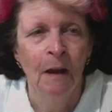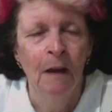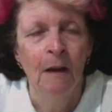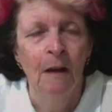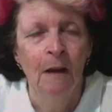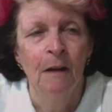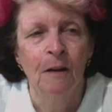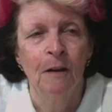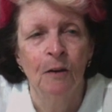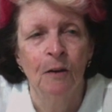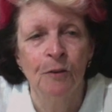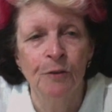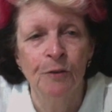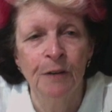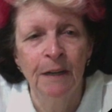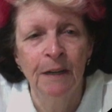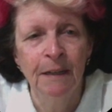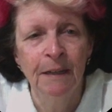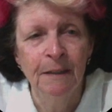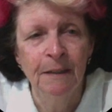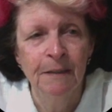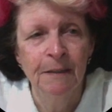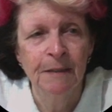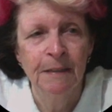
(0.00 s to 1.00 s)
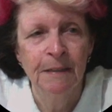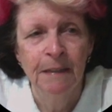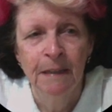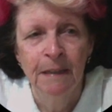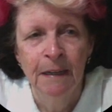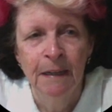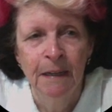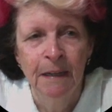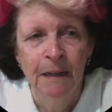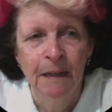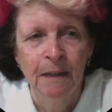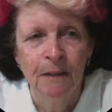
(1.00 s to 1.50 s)
Contrast.
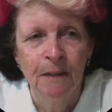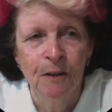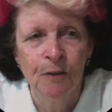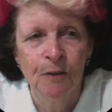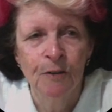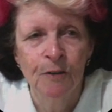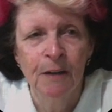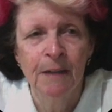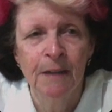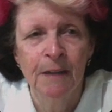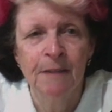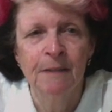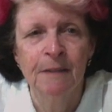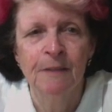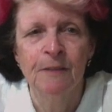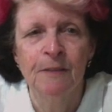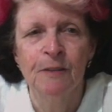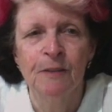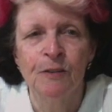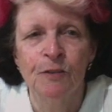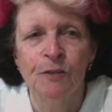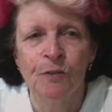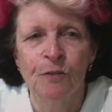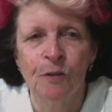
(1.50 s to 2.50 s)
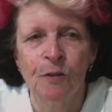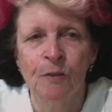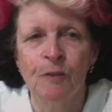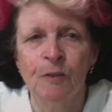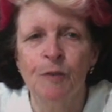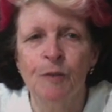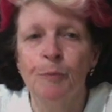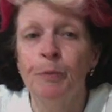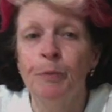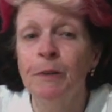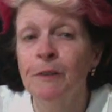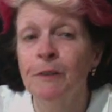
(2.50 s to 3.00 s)
Contrast is the
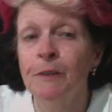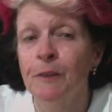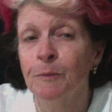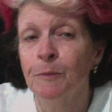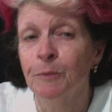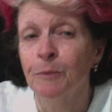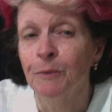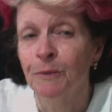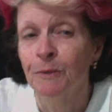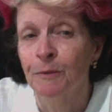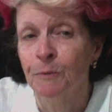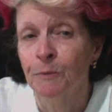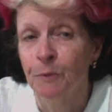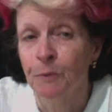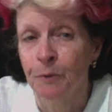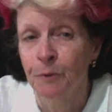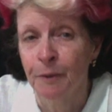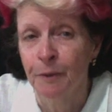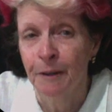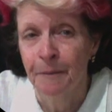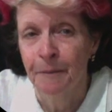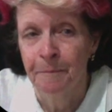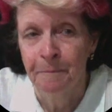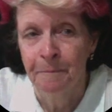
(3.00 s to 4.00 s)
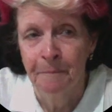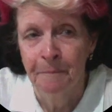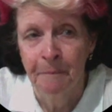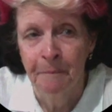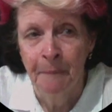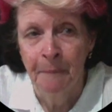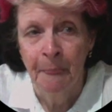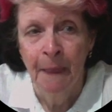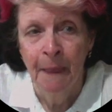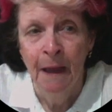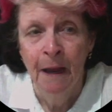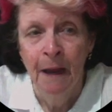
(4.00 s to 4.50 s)
strongest principle at work.
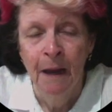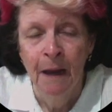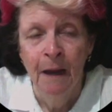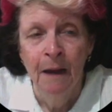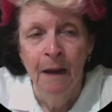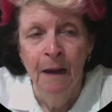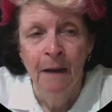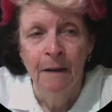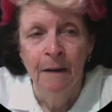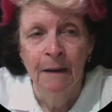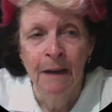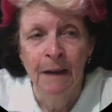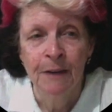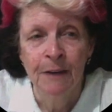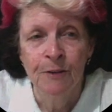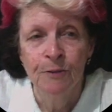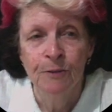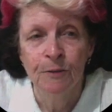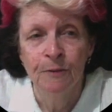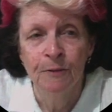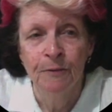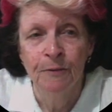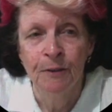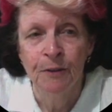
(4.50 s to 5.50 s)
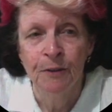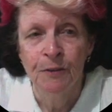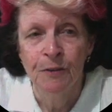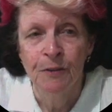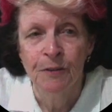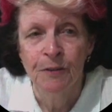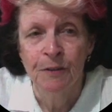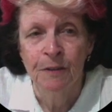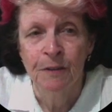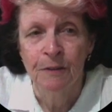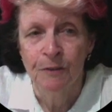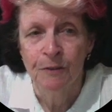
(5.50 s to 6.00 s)
Natural versus
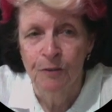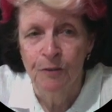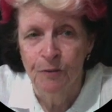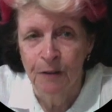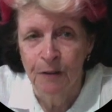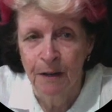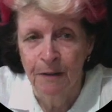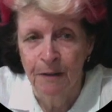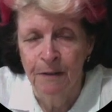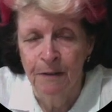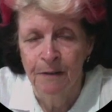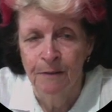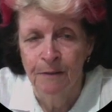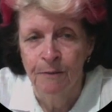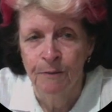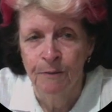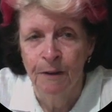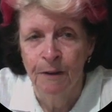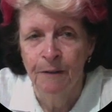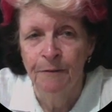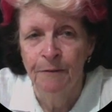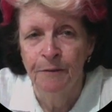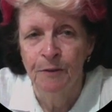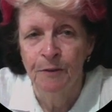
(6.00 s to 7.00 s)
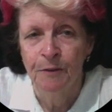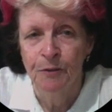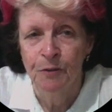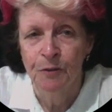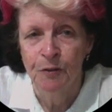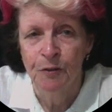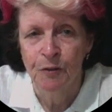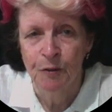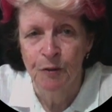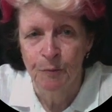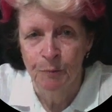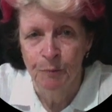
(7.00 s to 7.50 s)
constructed, rough versus
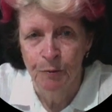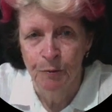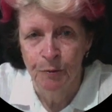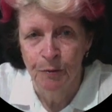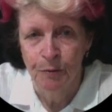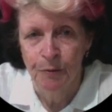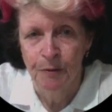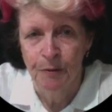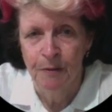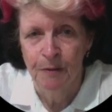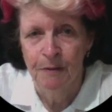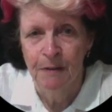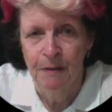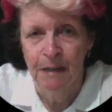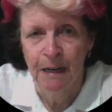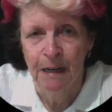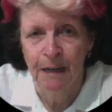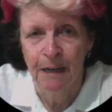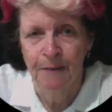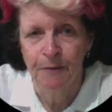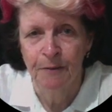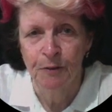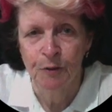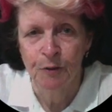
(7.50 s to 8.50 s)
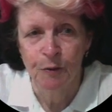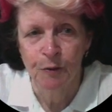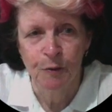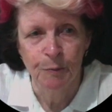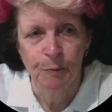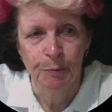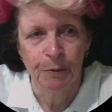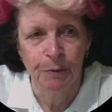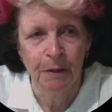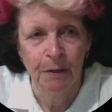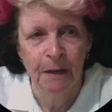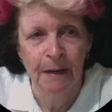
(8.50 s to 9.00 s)
smooth, dark versus
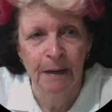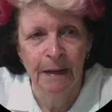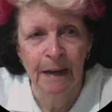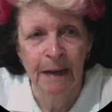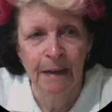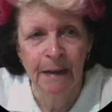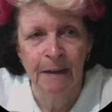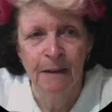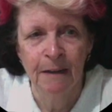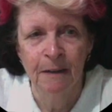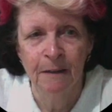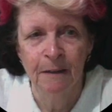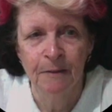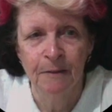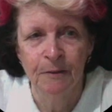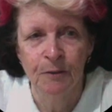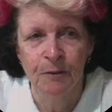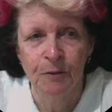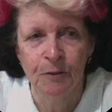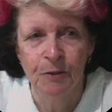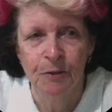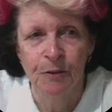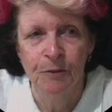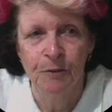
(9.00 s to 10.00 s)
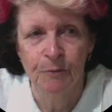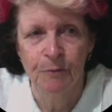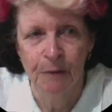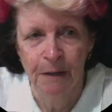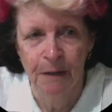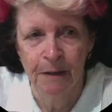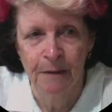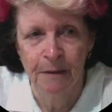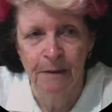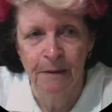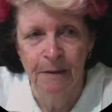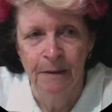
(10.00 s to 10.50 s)
bright, angular versus
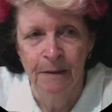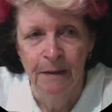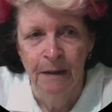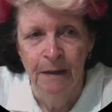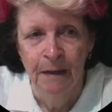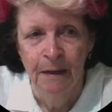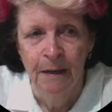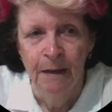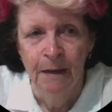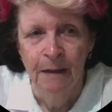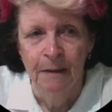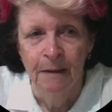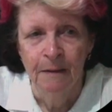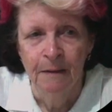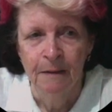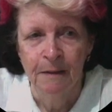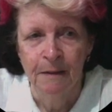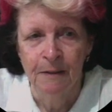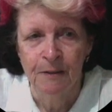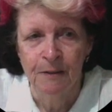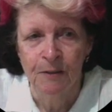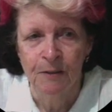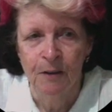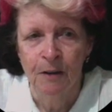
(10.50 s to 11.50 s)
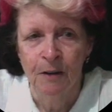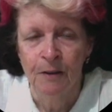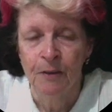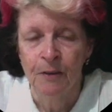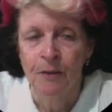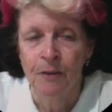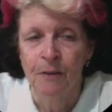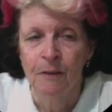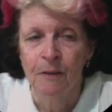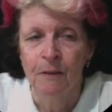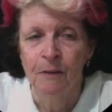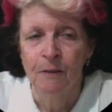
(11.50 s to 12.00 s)
rounded. The design
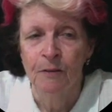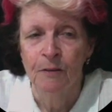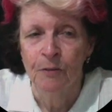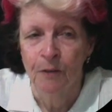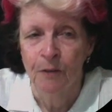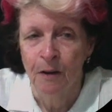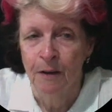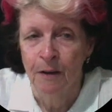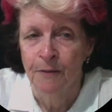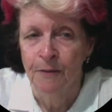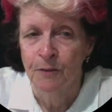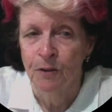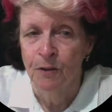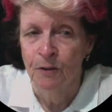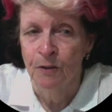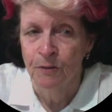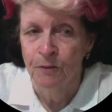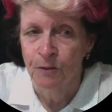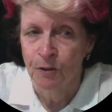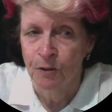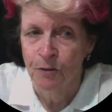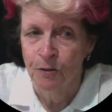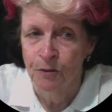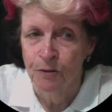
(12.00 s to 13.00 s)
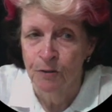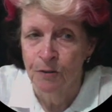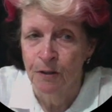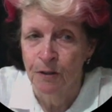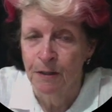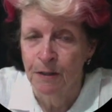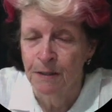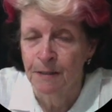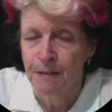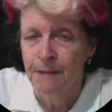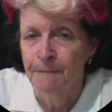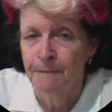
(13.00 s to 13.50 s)
thrives on
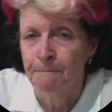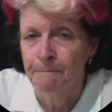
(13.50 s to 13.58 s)
contrast.